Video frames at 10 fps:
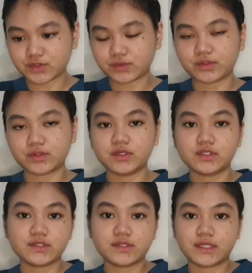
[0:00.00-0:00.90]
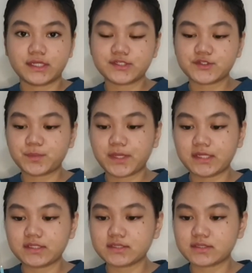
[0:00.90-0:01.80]
no air
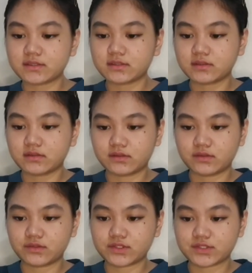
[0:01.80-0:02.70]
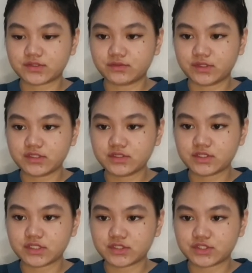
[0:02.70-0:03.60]
space in the syringe
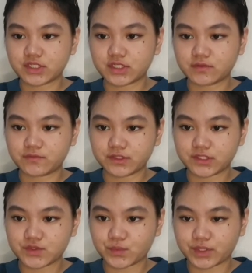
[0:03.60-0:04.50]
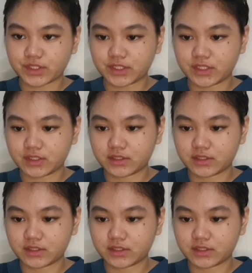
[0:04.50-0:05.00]
and check if it is working.